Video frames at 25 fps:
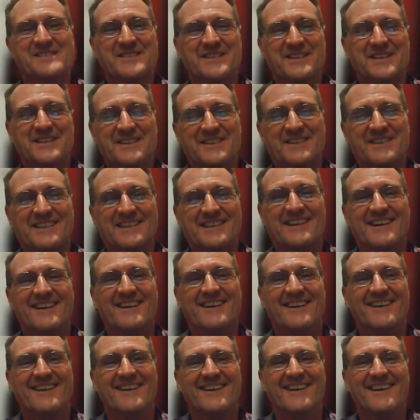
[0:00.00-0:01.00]
I'll meet you
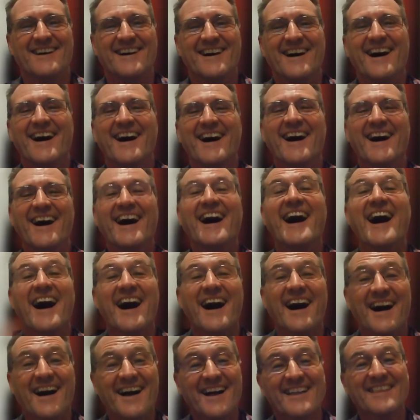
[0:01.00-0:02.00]
tomorrow in the
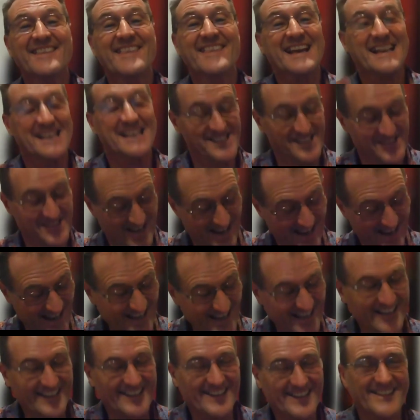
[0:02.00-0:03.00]
flesh too. That's
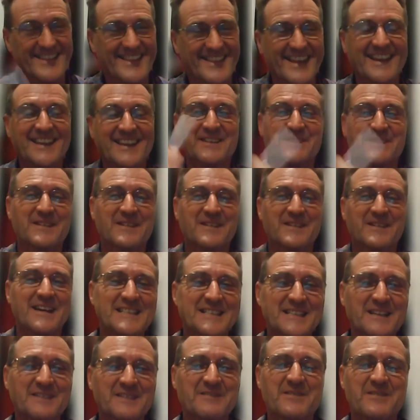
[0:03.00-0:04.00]
right. Thank you,
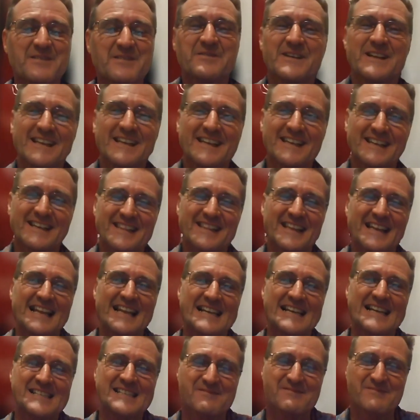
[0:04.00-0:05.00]
Angela, for filling in at
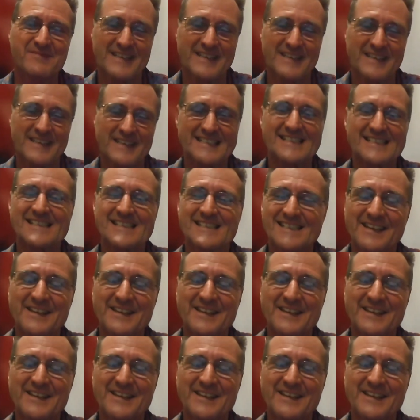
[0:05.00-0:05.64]
the last minute.